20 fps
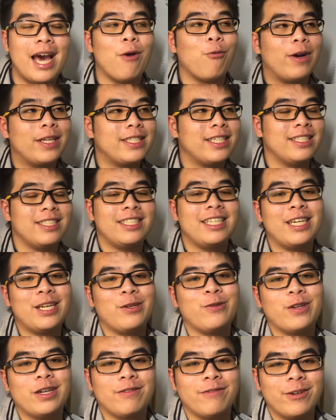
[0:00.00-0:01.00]
at Western Sydney
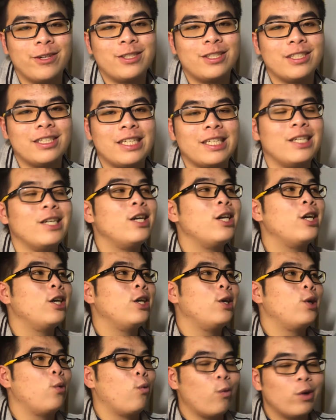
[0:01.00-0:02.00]
University,
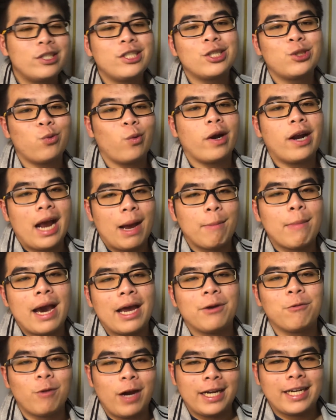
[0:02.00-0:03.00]
which is where I'm
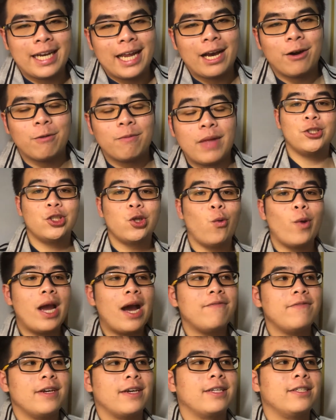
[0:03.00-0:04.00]
at right now. So we
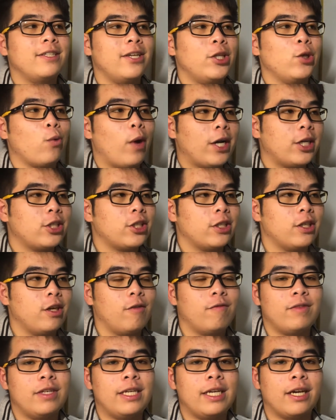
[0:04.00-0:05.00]
have the continuation
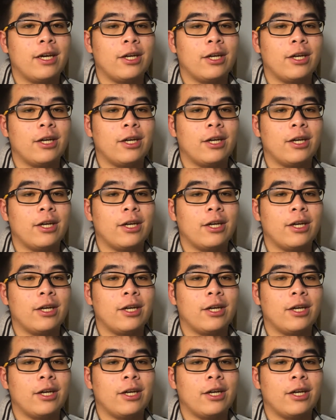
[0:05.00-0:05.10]
of the